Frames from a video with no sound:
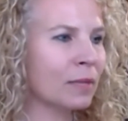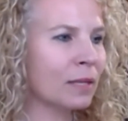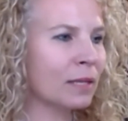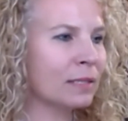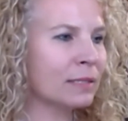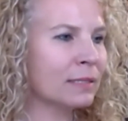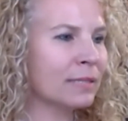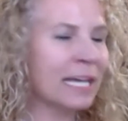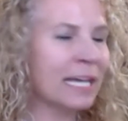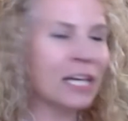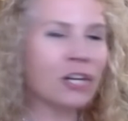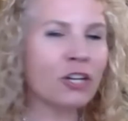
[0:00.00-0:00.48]

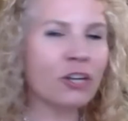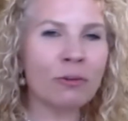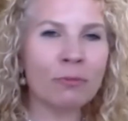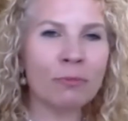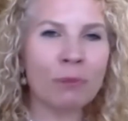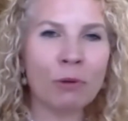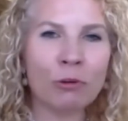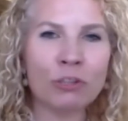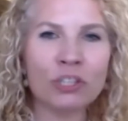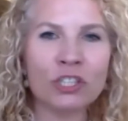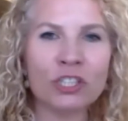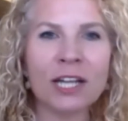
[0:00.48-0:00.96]
take your
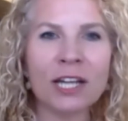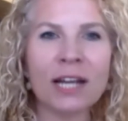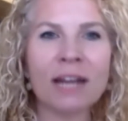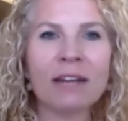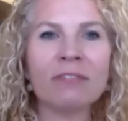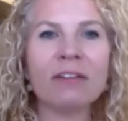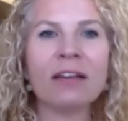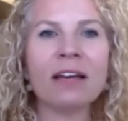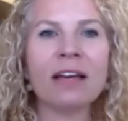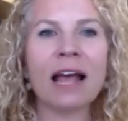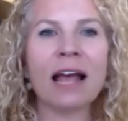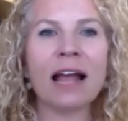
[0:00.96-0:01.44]
emotion out
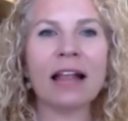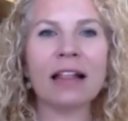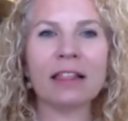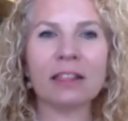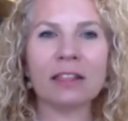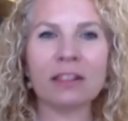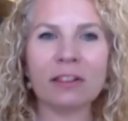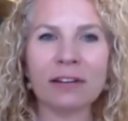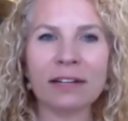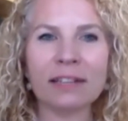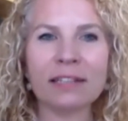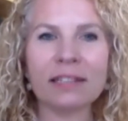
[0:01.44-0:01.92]
of it and
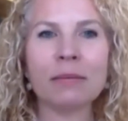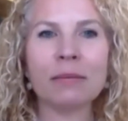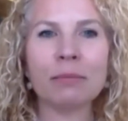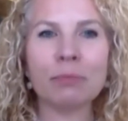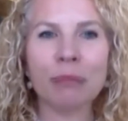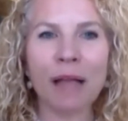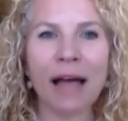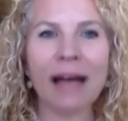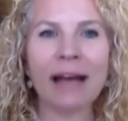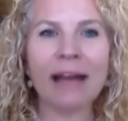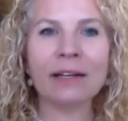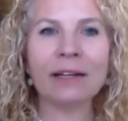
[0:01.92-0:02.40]
look at the
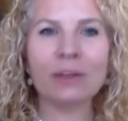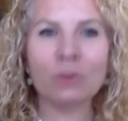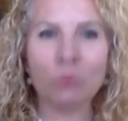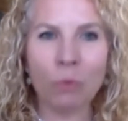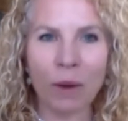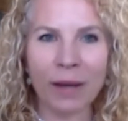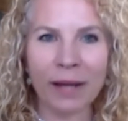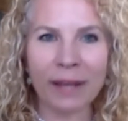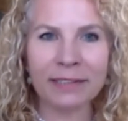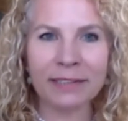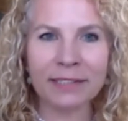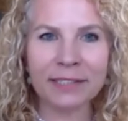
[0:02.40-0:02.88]
black and
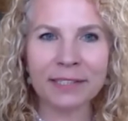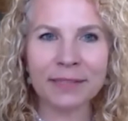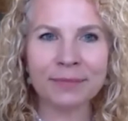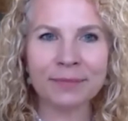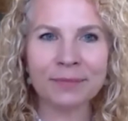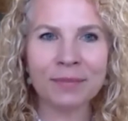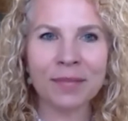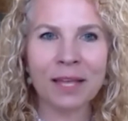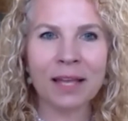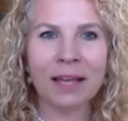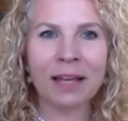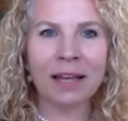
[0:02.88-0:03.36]
white.
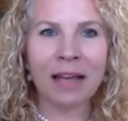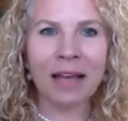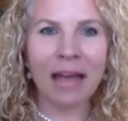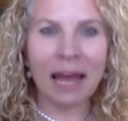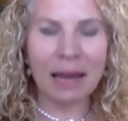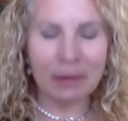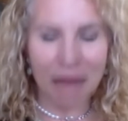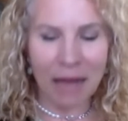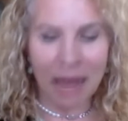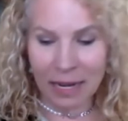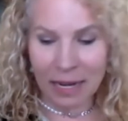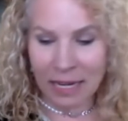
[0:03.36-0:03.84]
Mm-hmm.
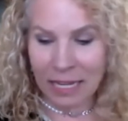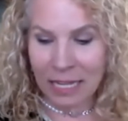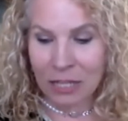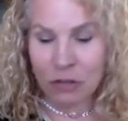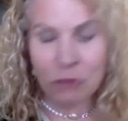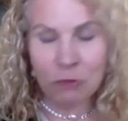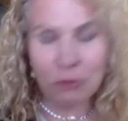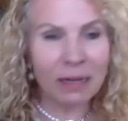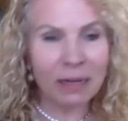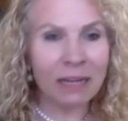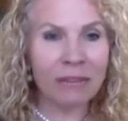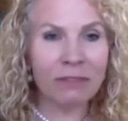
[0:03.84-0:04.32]
And, and
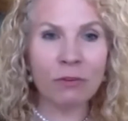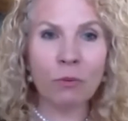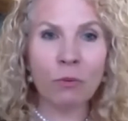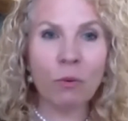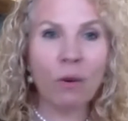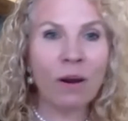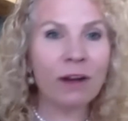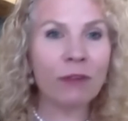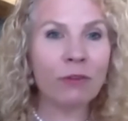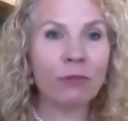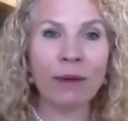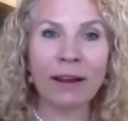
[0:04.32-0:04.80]
you might even
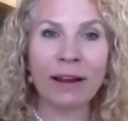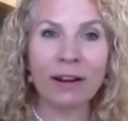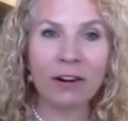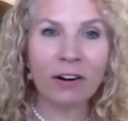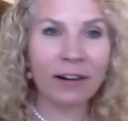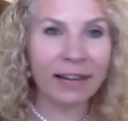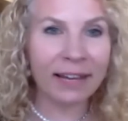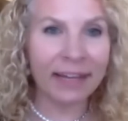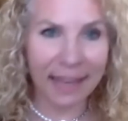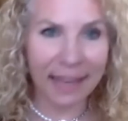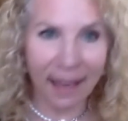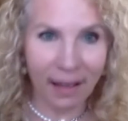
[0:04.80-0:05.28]
want to write
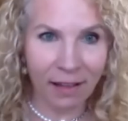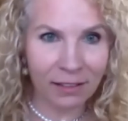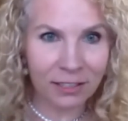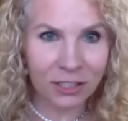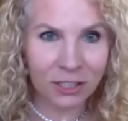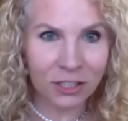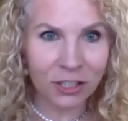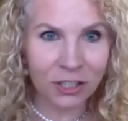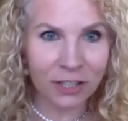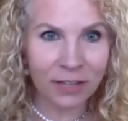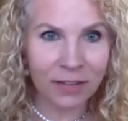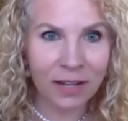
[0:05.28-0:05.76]
on a
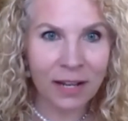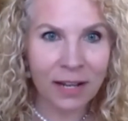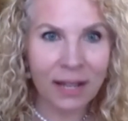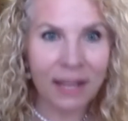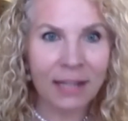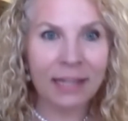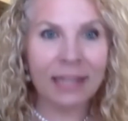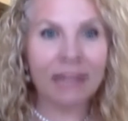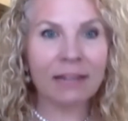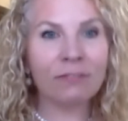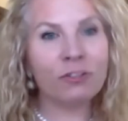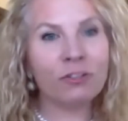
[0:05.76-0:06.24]
calendar.
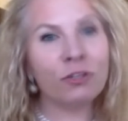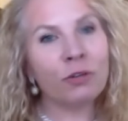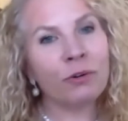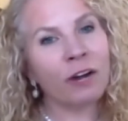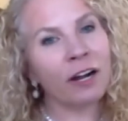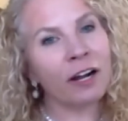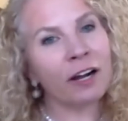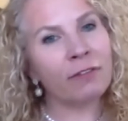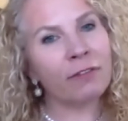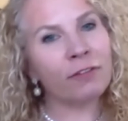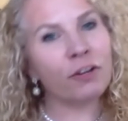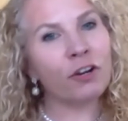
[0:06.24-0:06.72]
Like if you
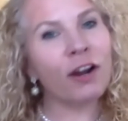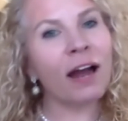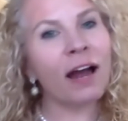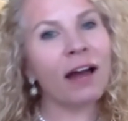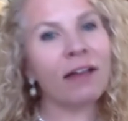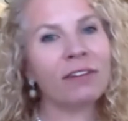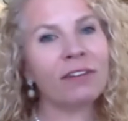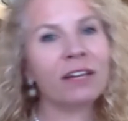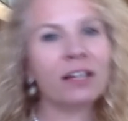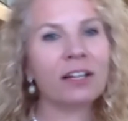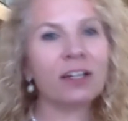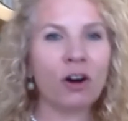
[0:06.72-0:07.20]
if you're
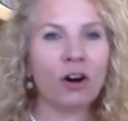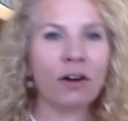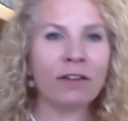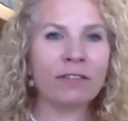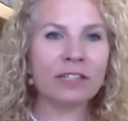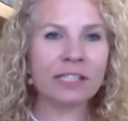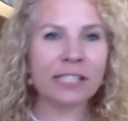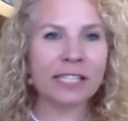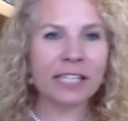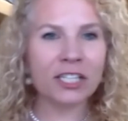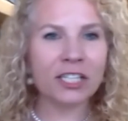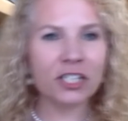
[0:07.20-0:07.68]
having a
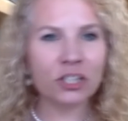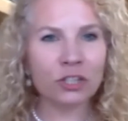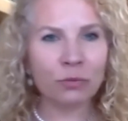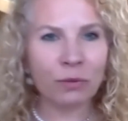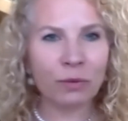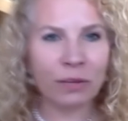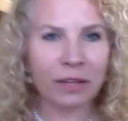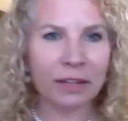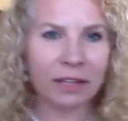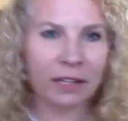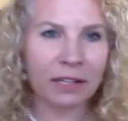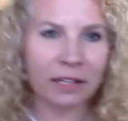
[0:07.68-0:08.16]
conversation
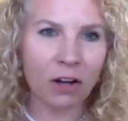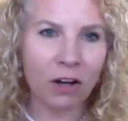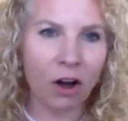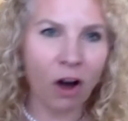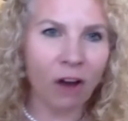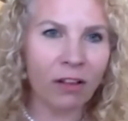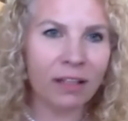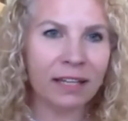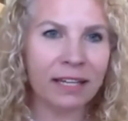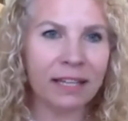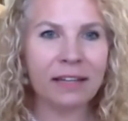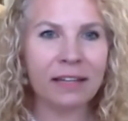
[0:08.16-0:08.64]
with a
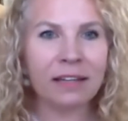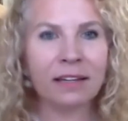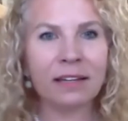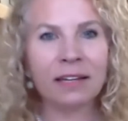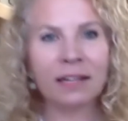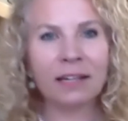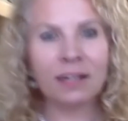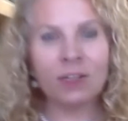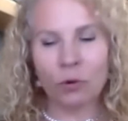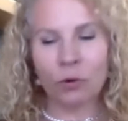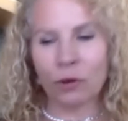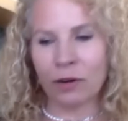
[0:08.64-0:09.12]
colleague
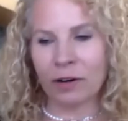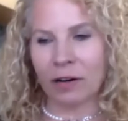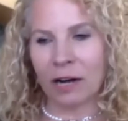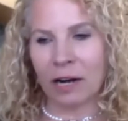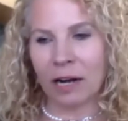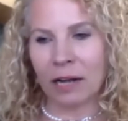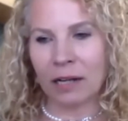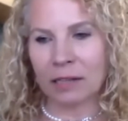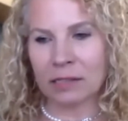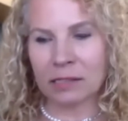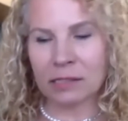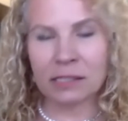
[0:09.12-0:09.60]
or
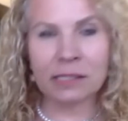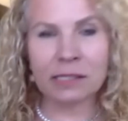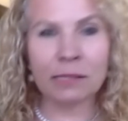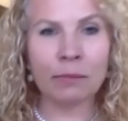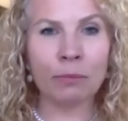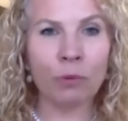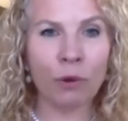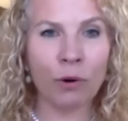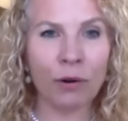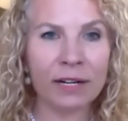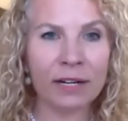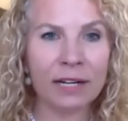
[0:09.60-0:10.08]
a
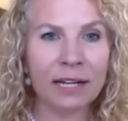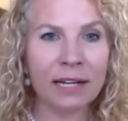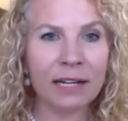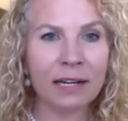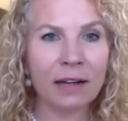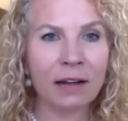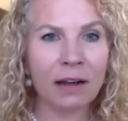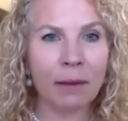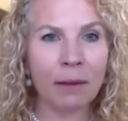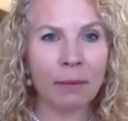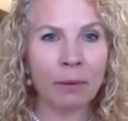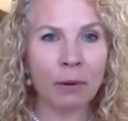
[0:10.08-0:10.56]
subordinate
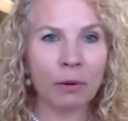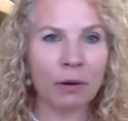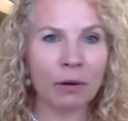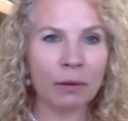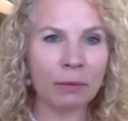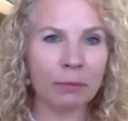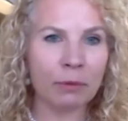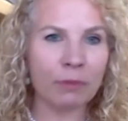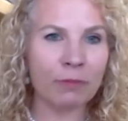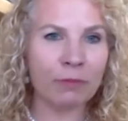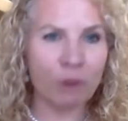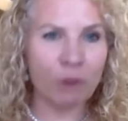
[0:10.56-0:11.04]
about a
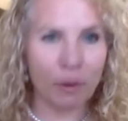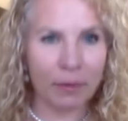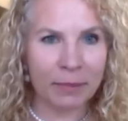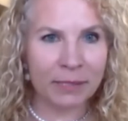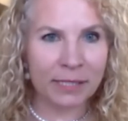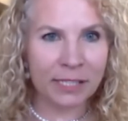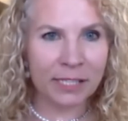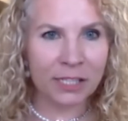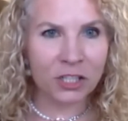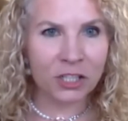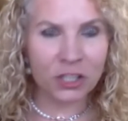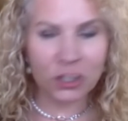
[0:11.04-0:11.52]

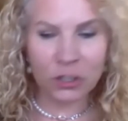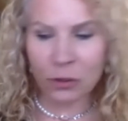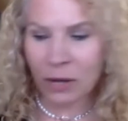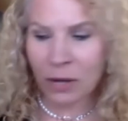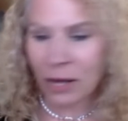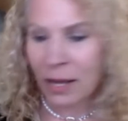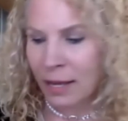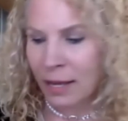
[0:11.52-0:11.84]
performance issue,